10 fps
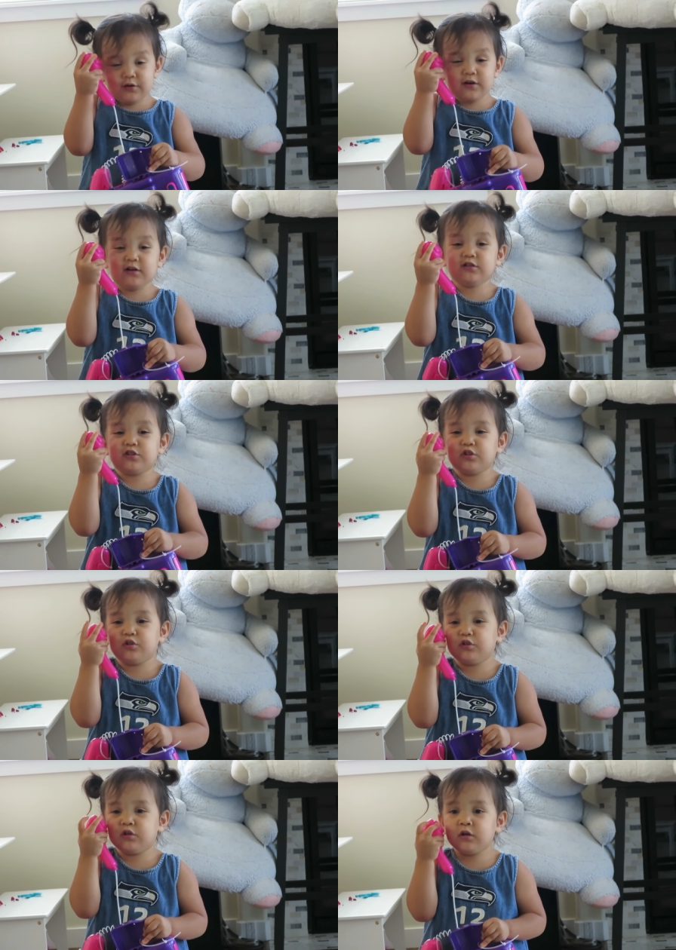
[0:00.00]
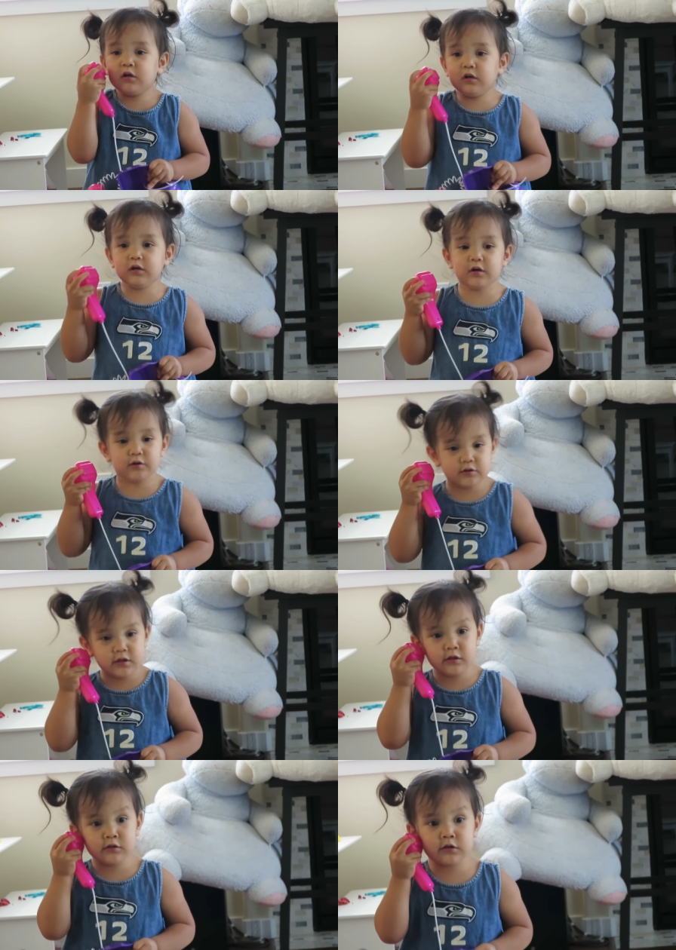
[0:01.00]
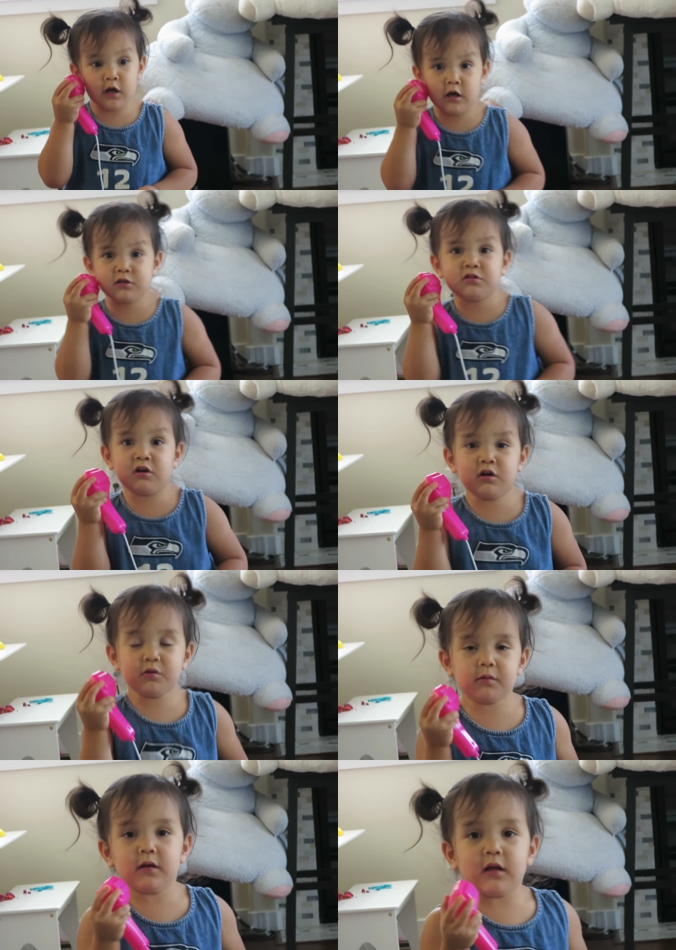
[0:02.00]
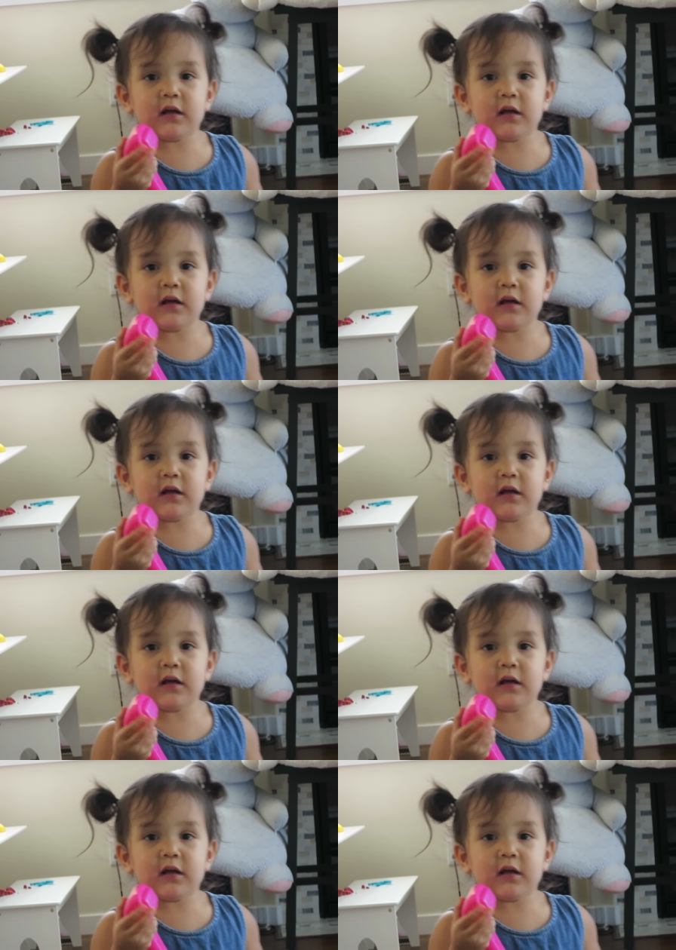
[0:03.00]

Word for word: Go to, go to Dato.